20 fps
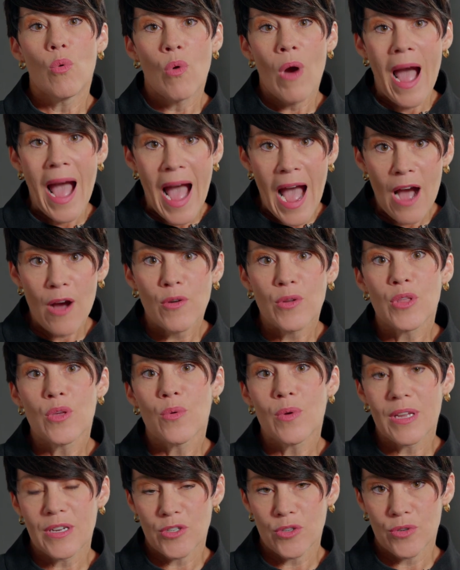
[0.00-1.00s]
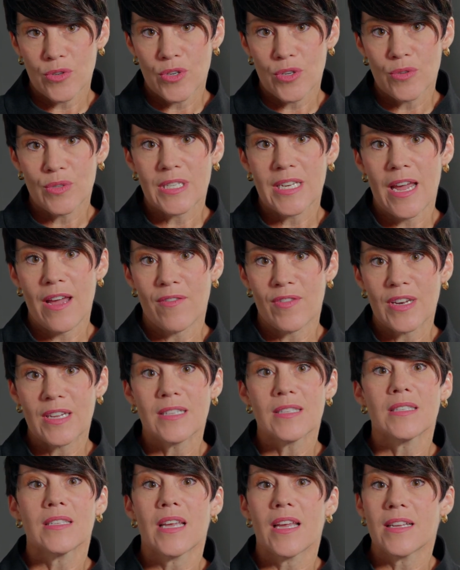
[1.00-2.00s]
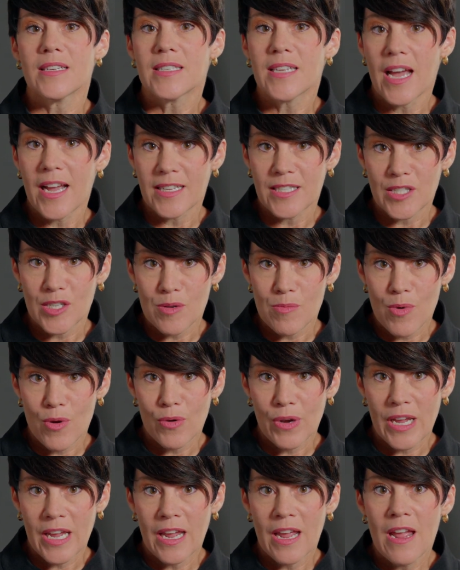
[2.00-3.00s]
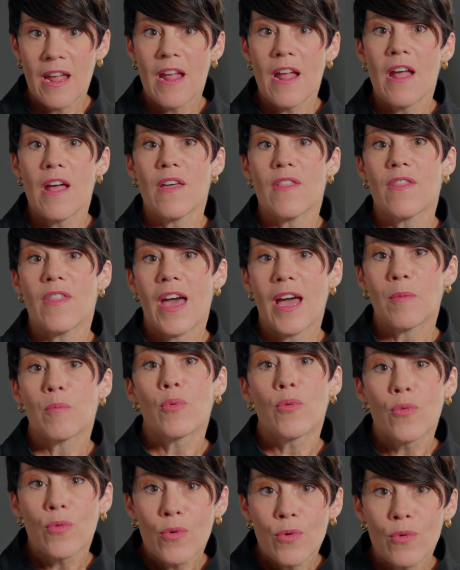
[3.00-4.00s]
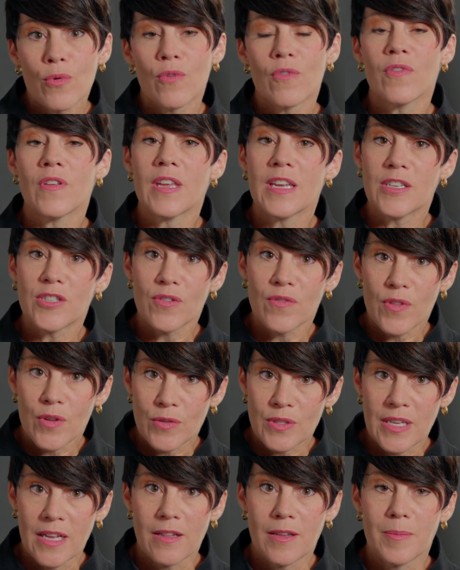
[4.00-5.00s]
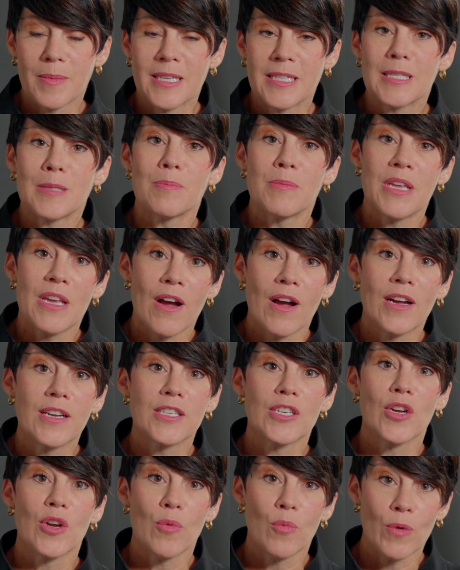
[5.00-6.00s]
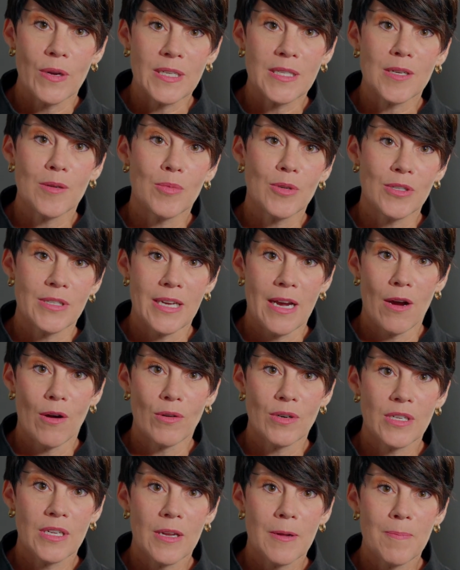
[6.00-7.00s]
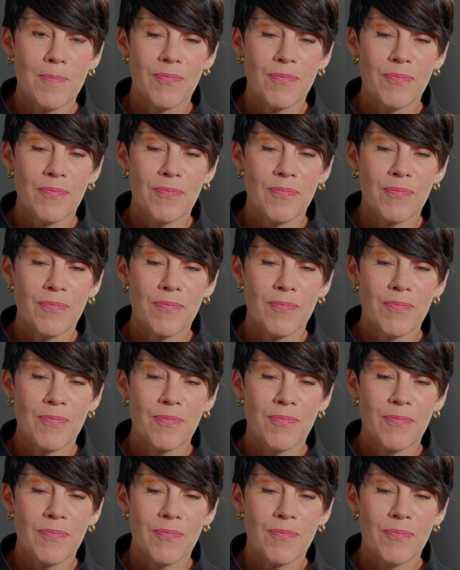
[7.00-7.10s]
how you introduced evidence and testimony that prove each of those elements beyond a reasonable doubt.